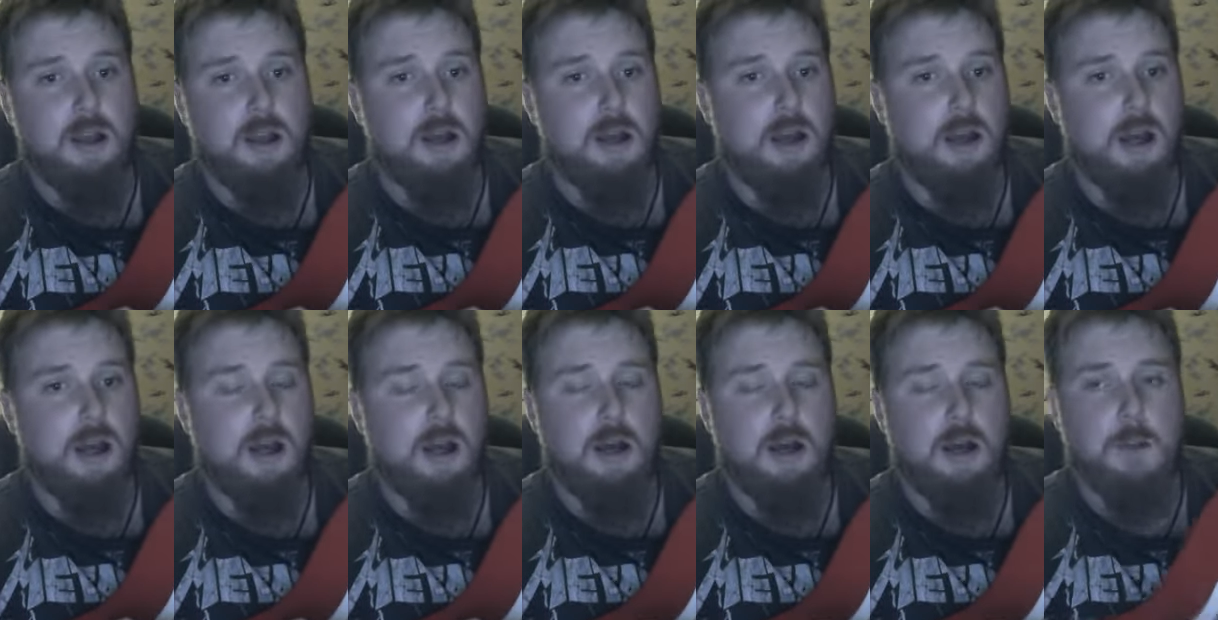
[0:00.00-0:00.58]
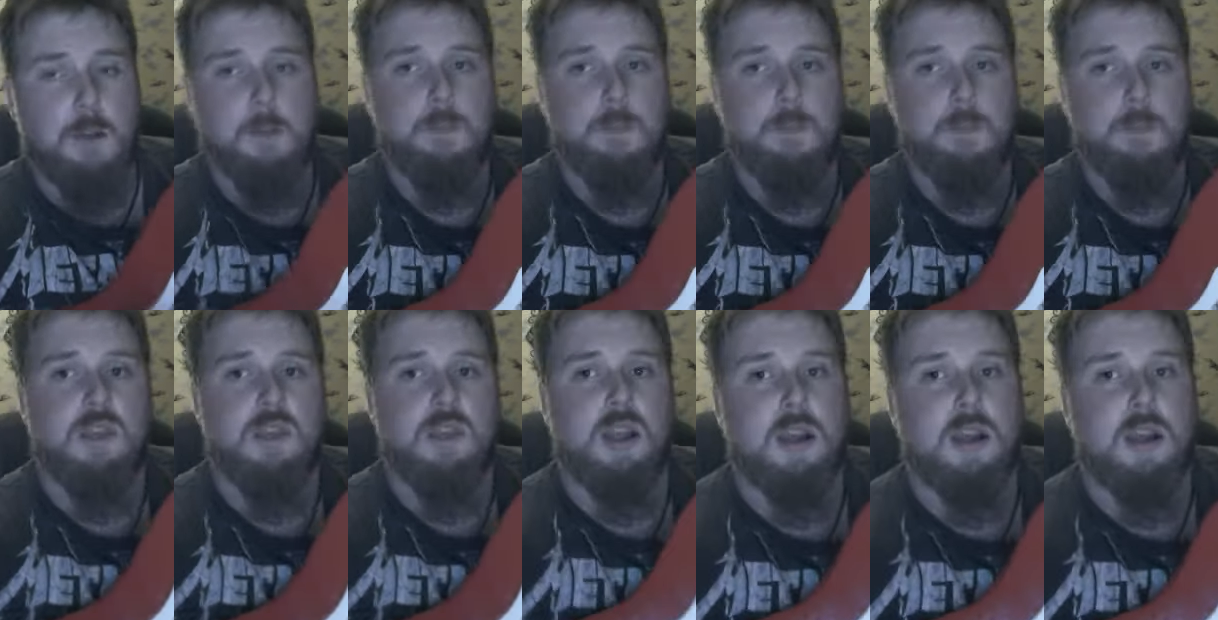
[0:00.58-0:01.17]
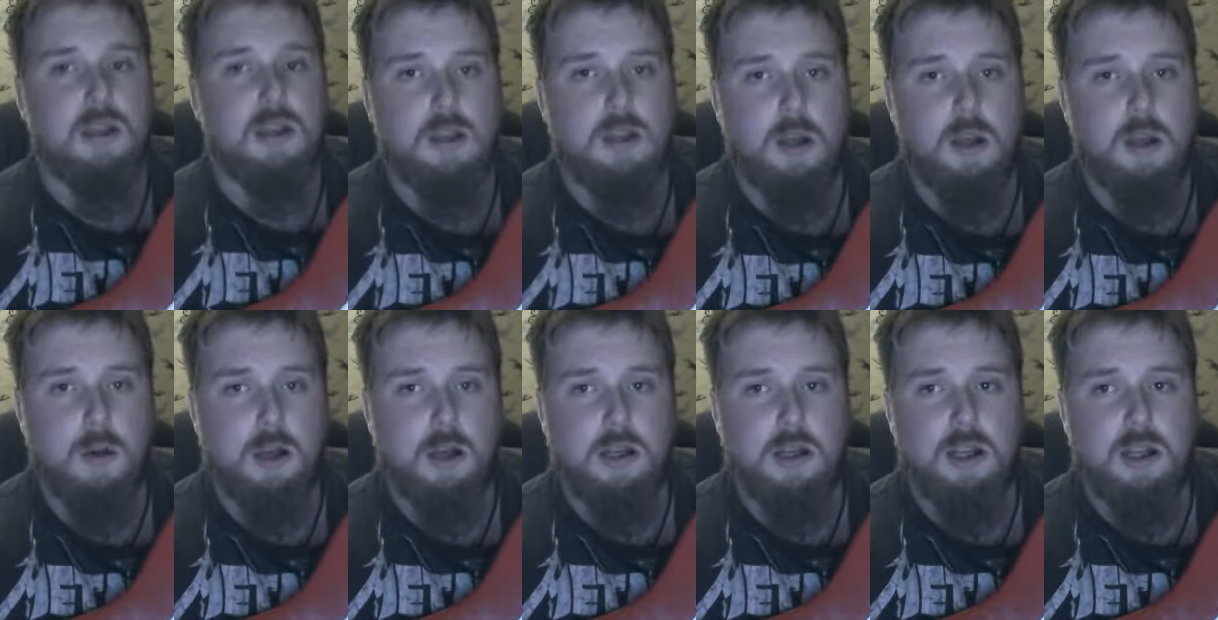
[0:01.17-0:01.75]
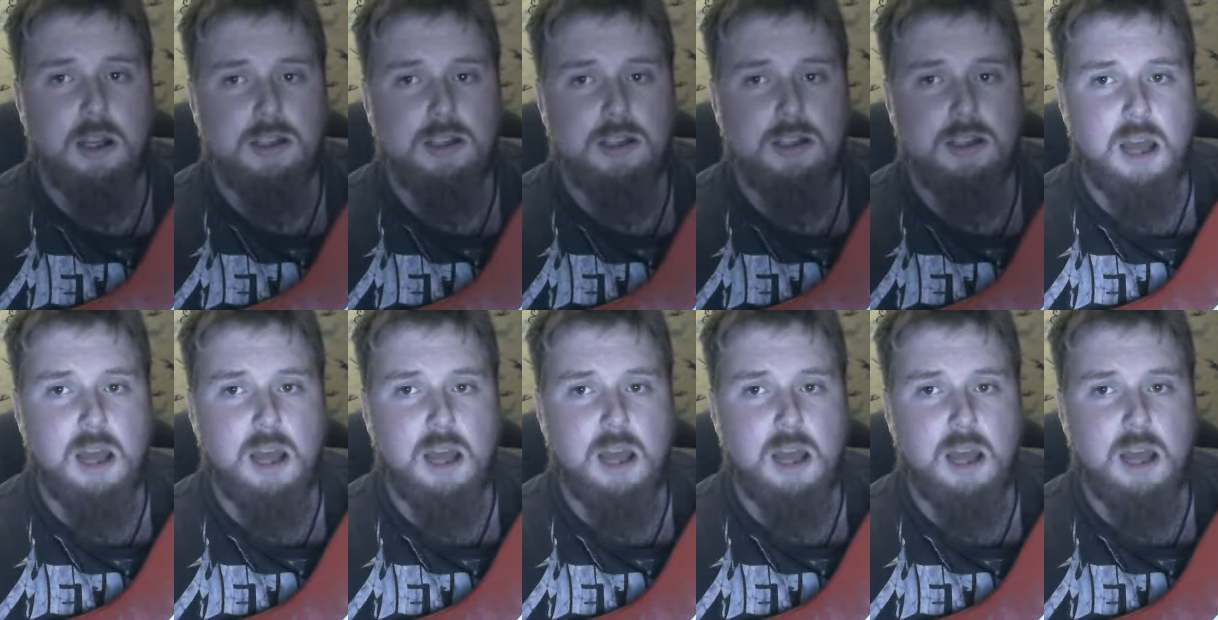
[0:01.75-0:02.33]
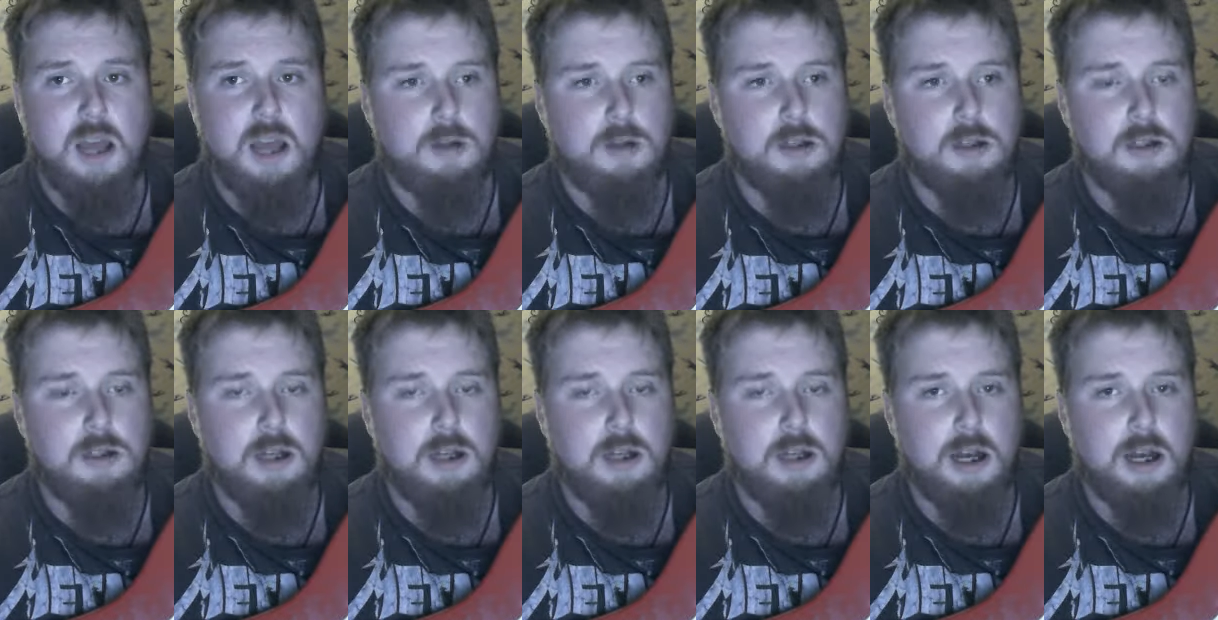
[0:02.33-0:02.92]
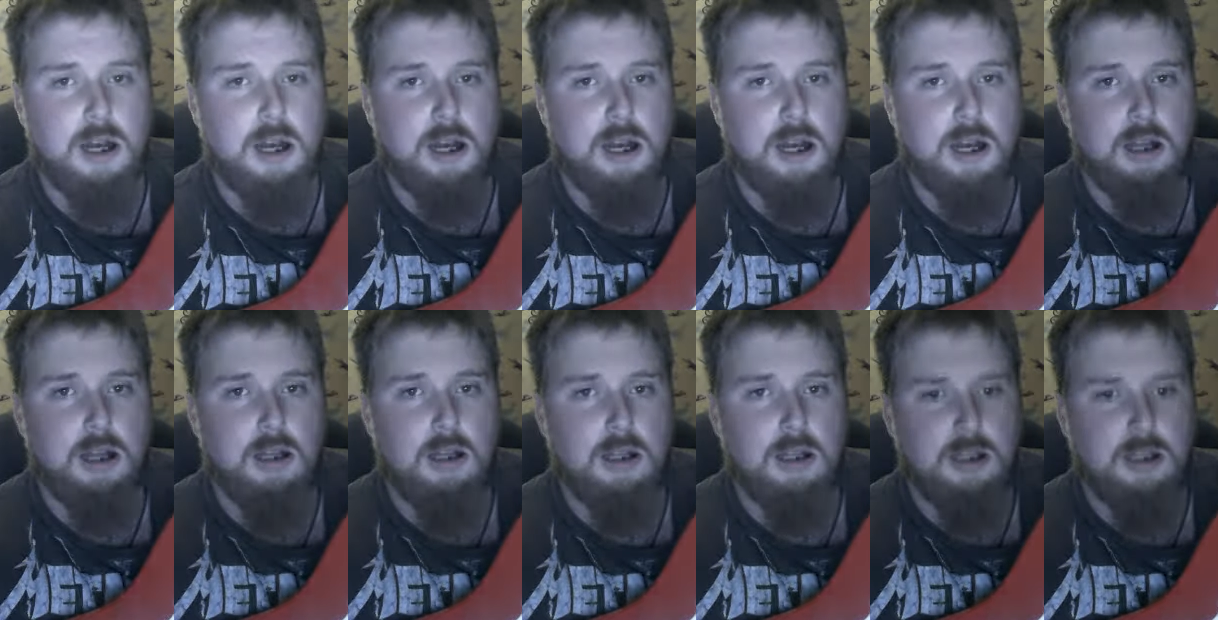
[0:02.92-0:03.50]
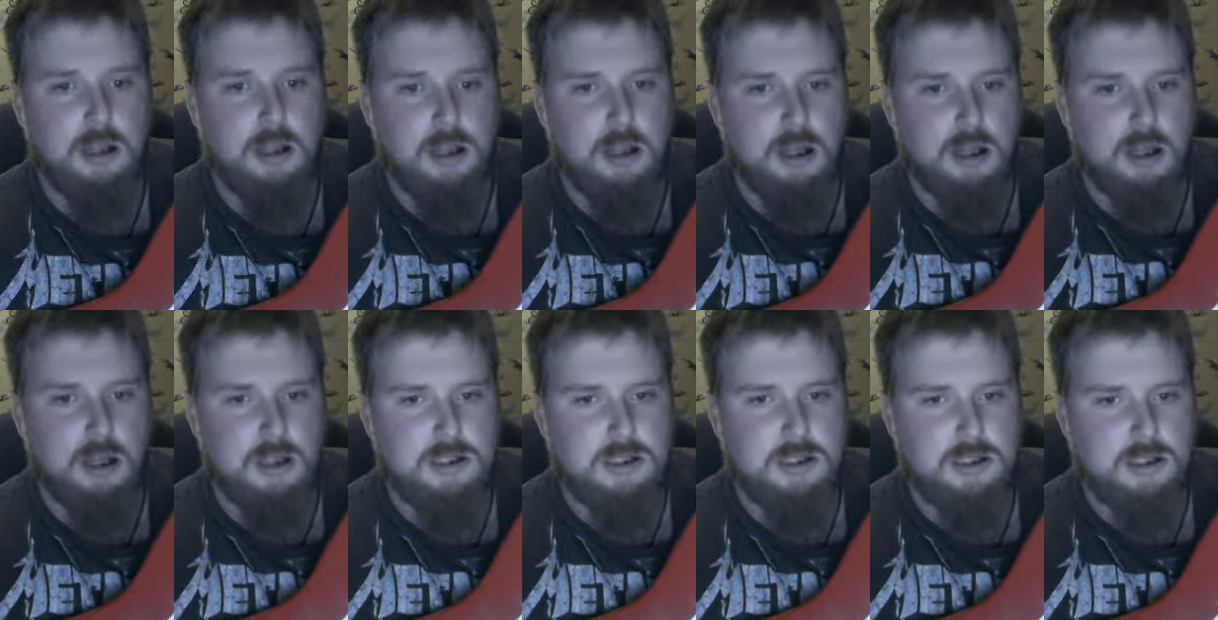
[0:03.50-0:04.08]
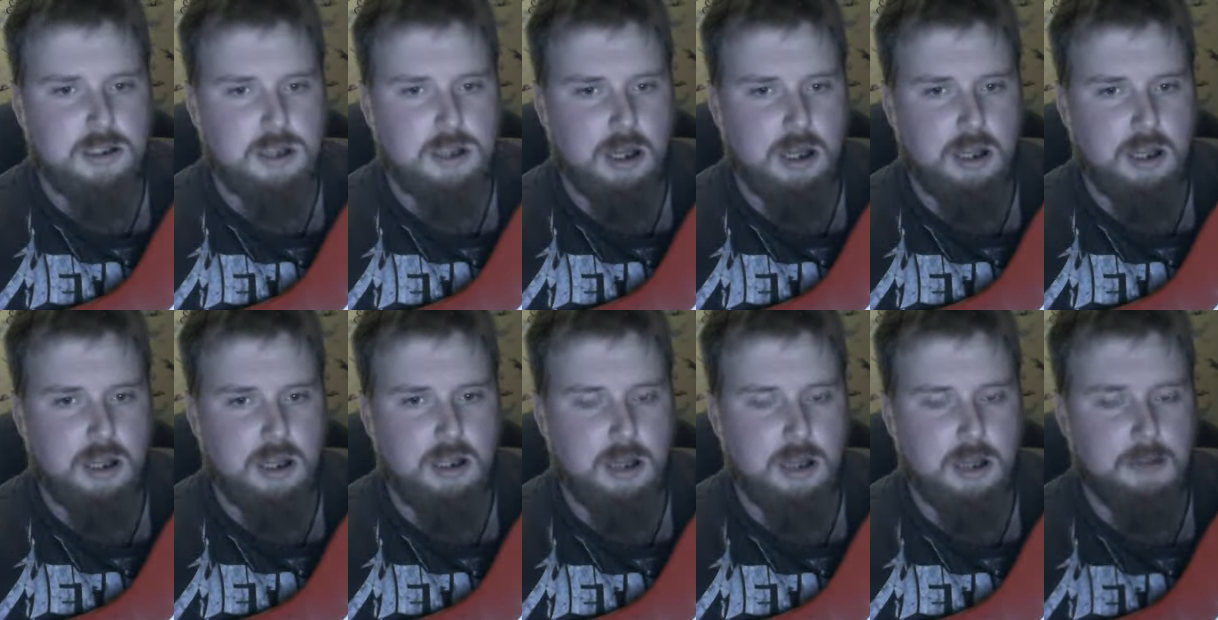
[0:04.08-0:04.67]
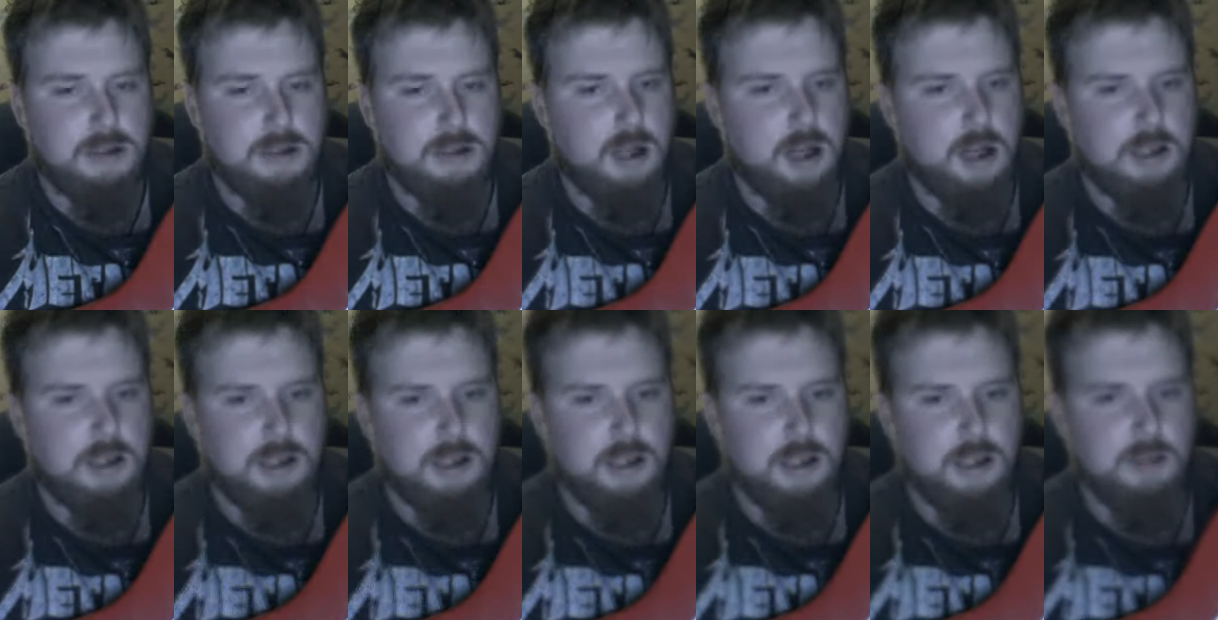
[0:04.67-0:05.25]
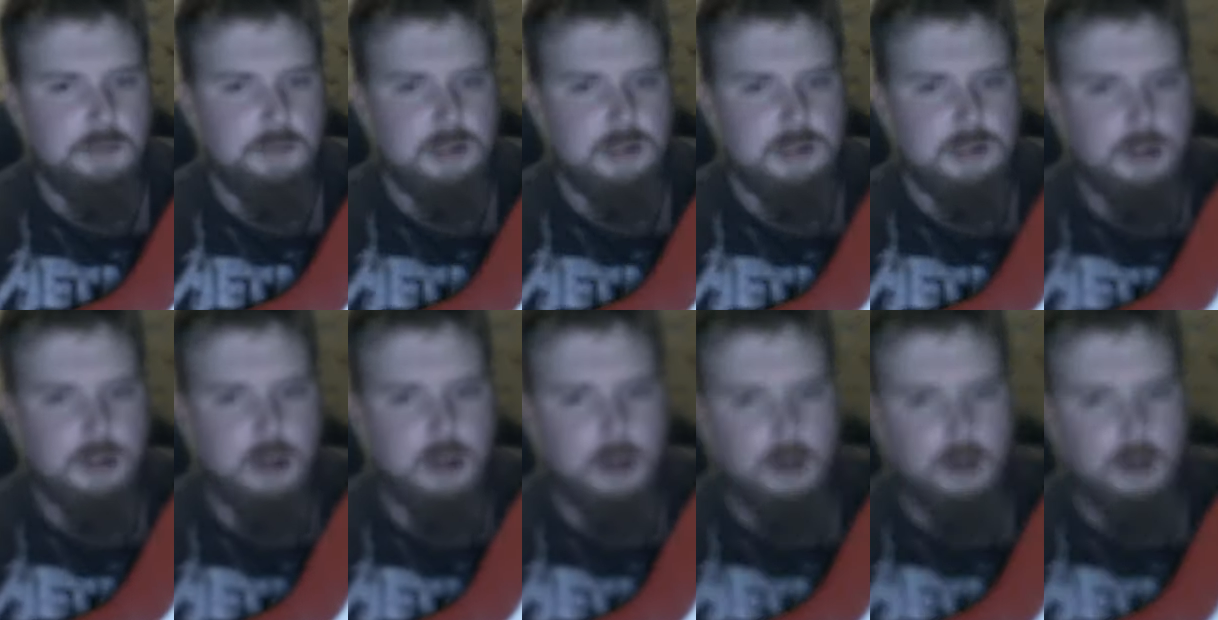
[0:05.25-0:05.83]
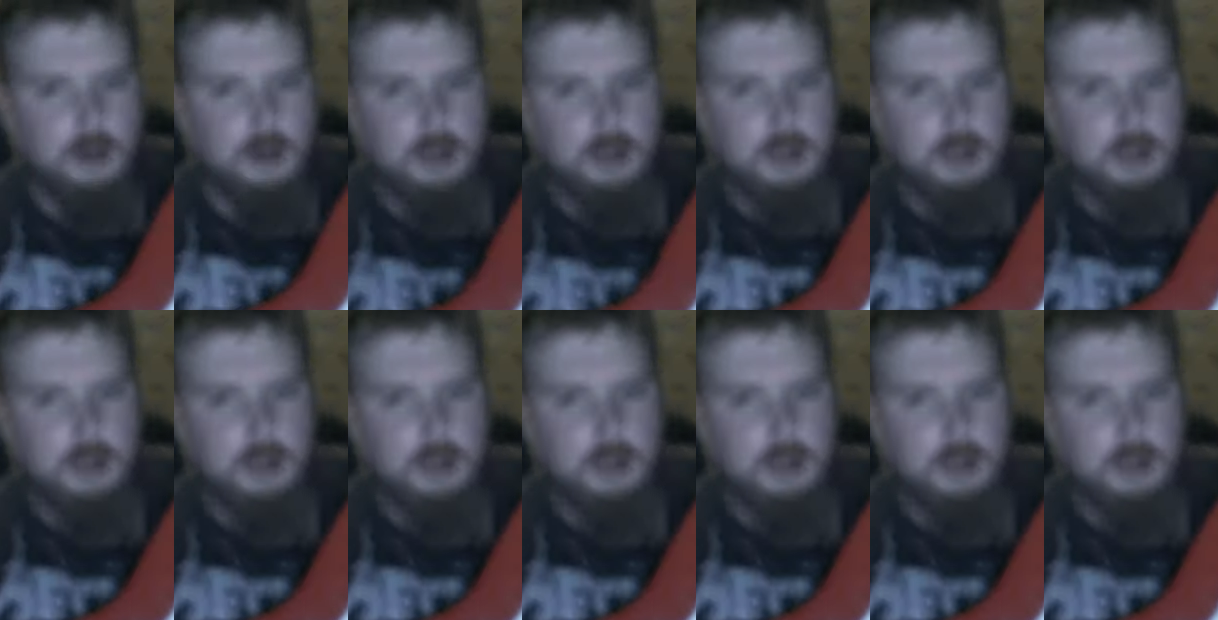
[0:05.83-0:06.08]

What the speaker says: You know, a good example. I'm trying to think of a song.